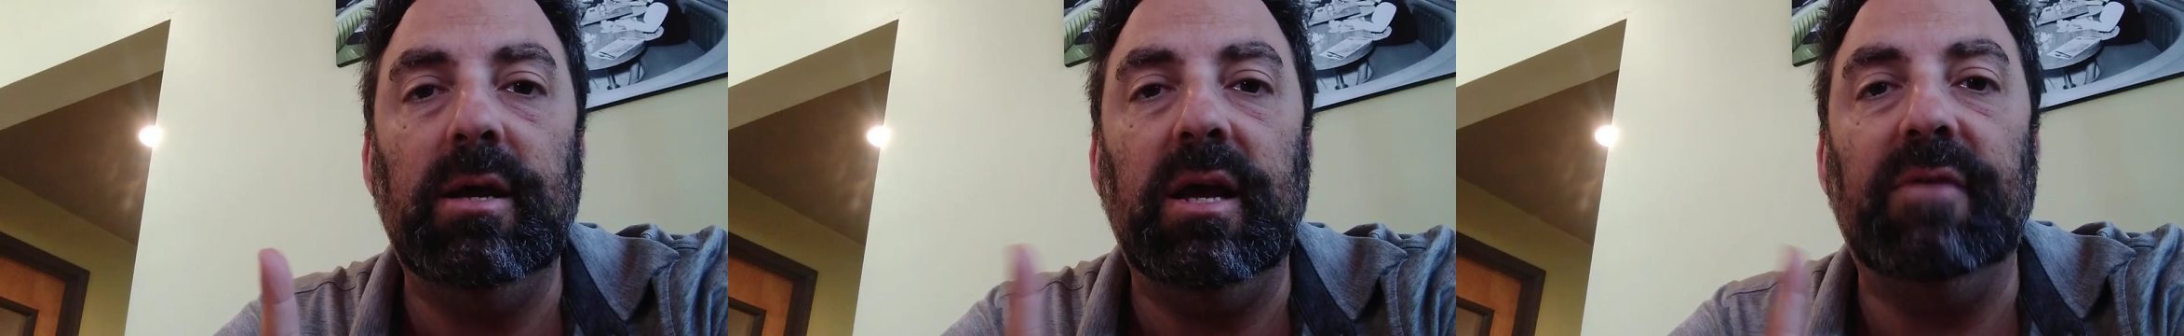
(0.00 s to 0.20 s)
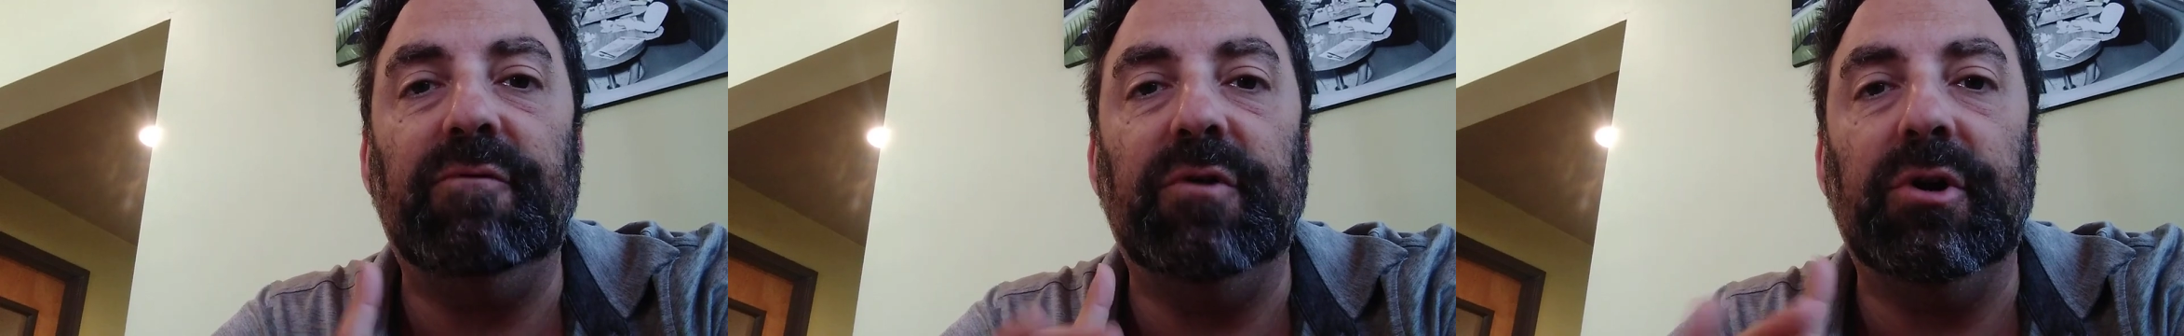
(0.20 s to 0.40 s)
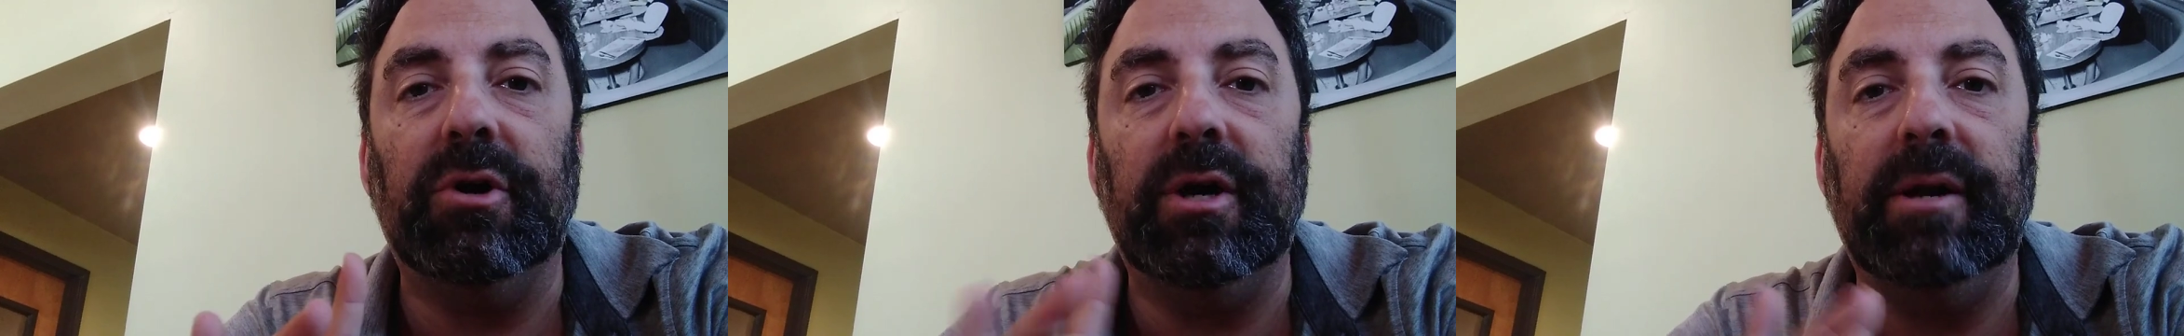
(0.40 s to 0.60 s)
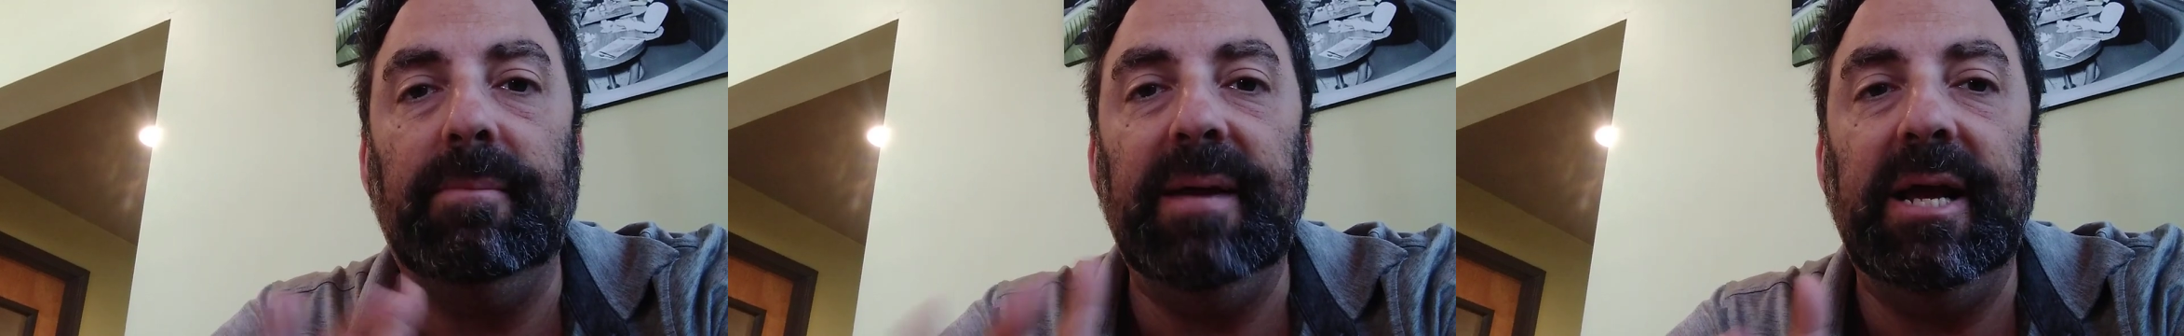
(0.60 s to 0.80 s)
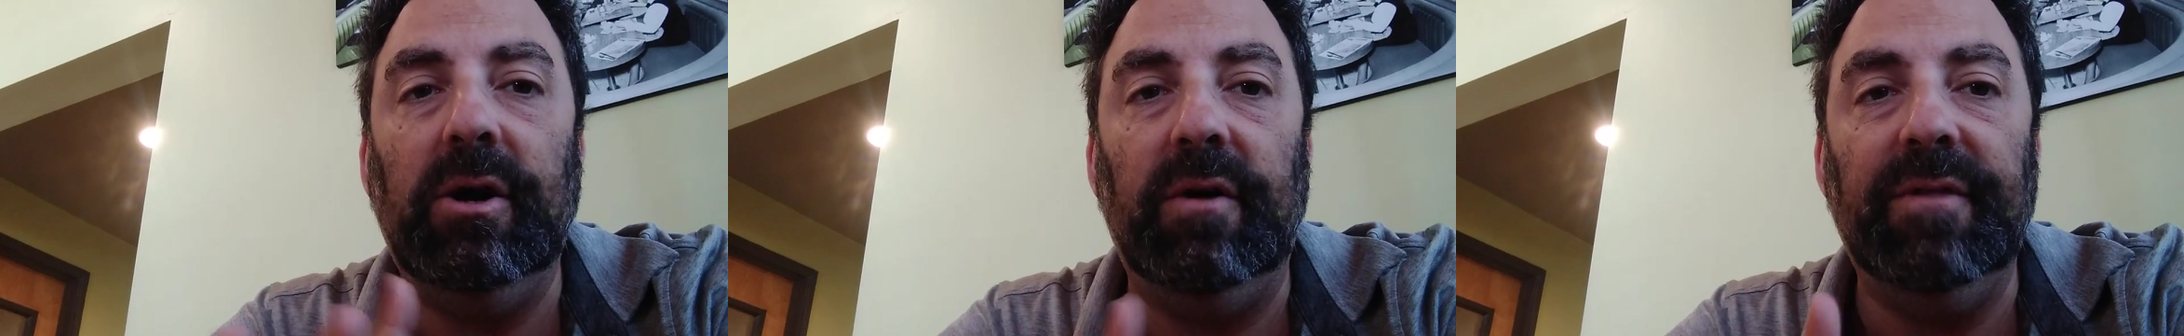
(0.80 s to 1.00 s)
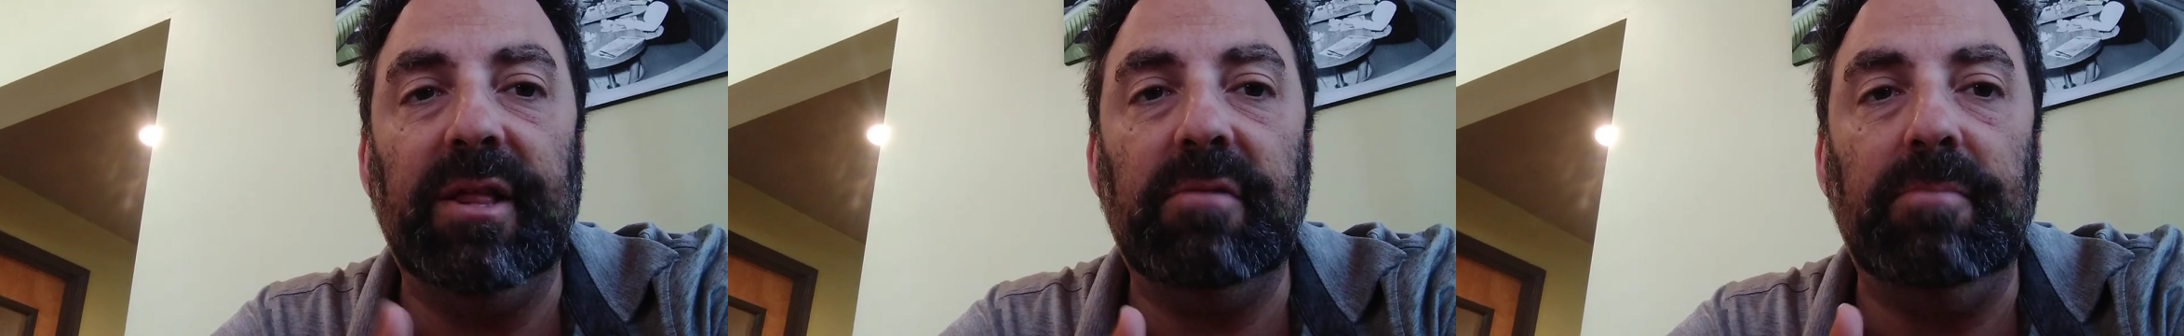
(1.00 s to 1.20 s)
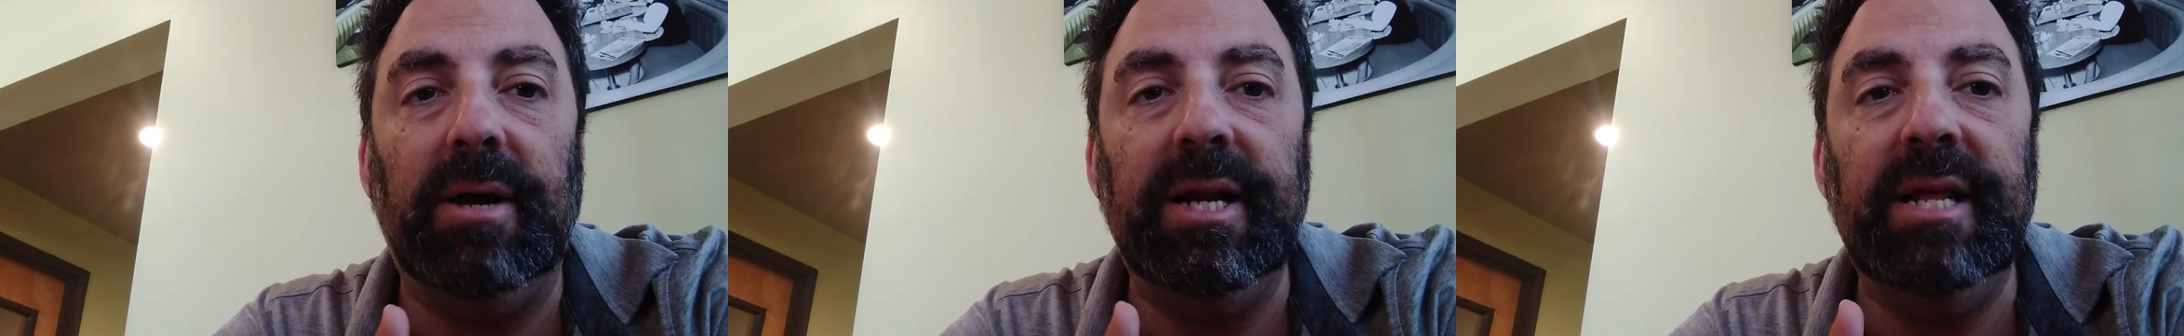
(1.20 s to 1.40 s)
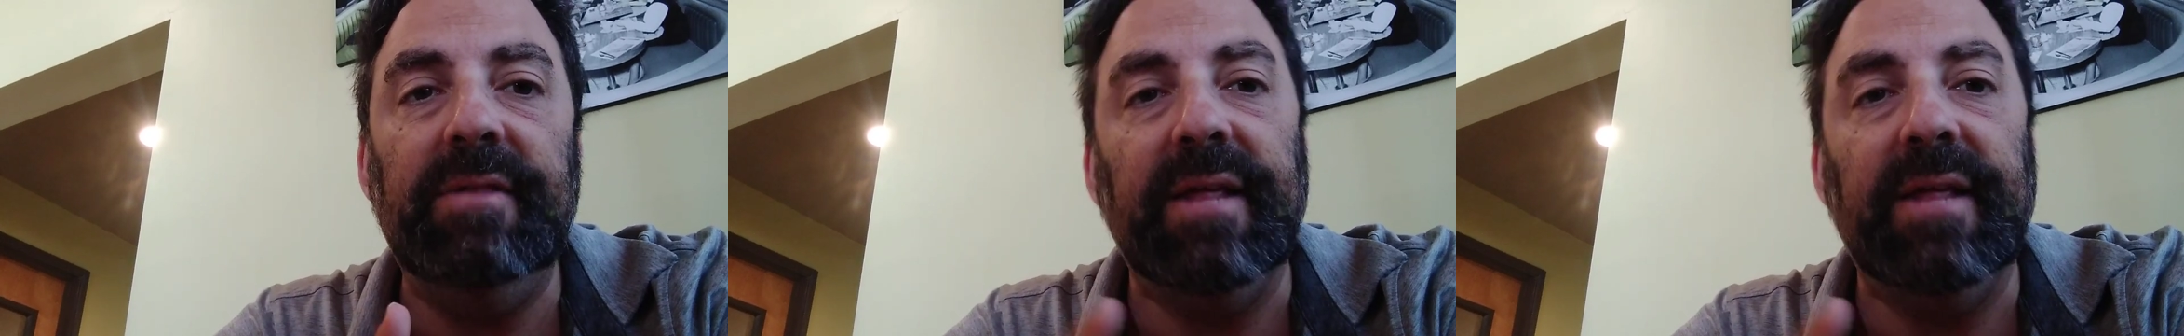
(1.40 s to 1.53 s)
If we are going to make all this money,